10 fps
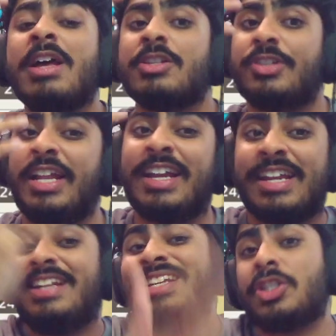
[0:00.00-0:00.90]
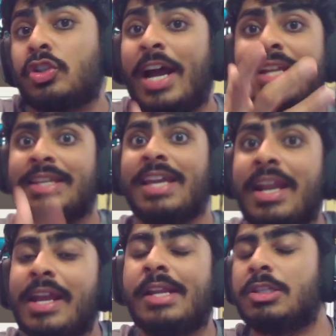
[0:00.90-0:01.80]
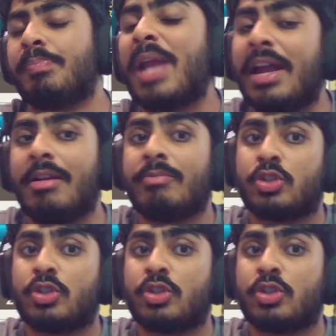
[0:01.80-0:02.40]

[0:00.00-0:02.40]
so that i can at least try and get into platinum